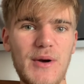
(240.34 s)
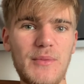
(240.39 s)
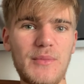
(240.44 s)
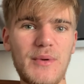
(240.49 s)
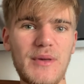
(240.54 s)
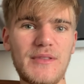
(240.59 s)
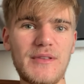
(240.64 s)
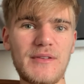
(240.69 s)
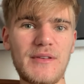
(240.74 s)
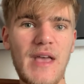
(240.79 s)

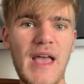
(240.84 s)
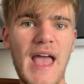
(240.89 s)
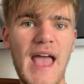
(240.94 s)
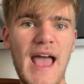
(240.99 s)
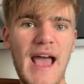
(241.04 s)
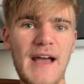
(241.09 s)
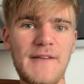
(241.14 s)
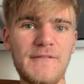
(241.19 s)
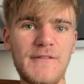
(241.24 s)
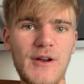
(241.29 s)
with you,
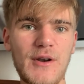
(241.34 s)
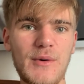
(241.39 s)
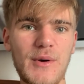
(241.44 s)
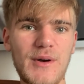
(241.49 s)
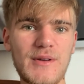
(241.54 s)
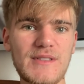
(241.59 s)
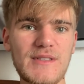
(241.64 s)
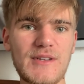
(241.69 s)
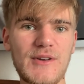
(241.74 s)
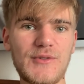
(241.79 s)
and follow
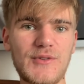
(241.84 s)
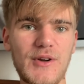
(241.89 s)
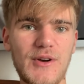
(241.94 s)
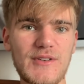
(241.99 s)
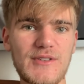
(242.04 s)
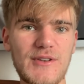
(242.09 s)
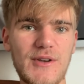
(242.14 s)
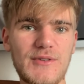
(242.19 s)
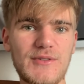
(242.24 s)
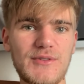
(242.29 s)
us on our
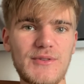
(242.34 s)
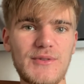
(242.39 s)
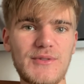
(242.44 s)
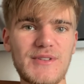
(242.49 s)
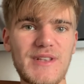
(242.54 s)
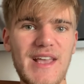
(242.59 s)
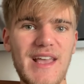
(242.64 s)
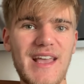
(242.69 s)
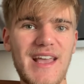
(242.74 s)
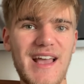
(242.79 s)

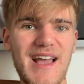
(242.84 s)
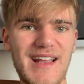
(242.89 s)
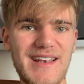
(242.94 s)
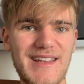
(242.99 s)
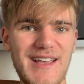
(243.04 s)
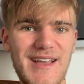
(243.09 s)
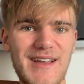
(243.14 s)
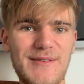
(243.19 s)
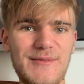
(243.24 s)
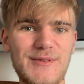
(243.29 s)
socials. And
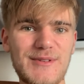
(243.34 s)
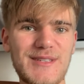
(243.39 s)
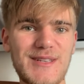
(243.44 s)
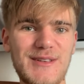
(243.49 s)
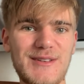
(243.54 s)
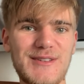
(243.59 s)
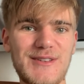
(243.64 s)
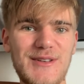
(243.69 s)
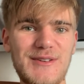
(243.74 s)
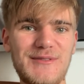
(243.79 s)
yeah, we'll see
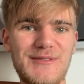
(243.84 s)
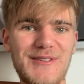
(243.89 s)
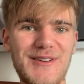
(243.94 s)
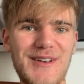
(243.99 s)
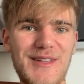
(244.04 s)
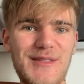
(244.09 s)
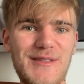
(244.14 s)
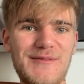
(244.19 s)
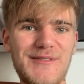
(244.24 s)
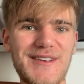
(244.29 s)
you soon for
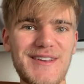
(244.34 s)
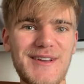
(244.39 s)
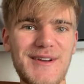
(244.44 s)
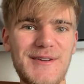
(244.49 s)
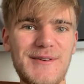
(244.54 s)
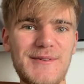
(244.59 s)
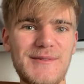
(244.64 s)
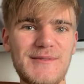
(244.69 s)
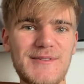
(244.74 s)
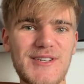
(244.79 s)
another
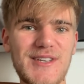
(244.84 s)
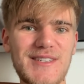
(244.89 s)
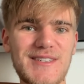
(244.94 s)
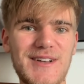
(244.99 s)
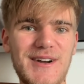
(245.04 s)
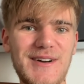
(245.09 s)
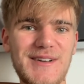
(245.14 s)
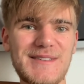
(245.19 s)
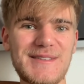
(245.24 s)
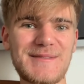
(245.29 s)
video. Cheers,
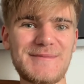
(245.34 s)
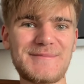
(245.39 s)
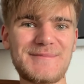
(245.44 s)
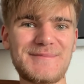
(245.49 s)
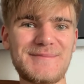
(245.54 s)
guys.